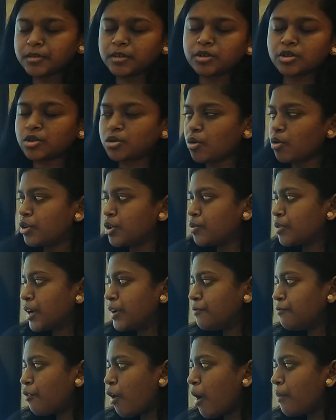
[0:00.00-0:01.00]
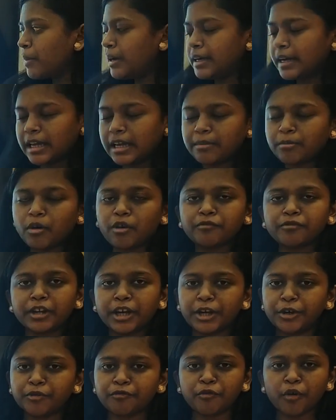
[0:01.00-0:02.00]
So you can form a team of 3
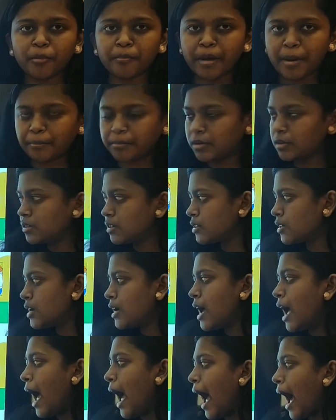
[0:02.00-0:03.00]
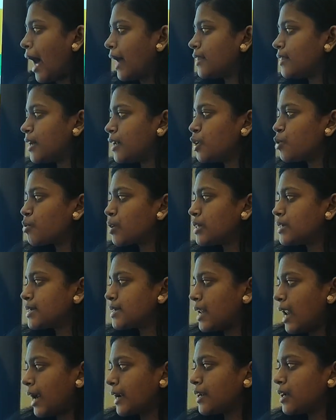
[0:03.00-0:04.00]
to 4 members, and then you can
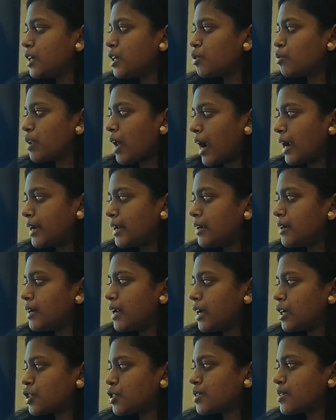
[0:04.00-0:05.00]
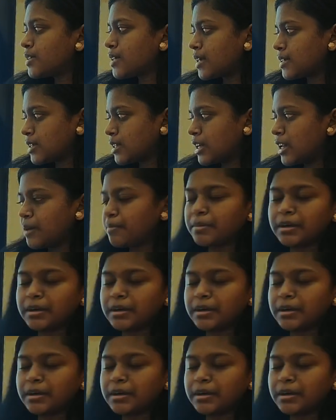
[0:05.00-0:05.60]
select a United Nations Sustainable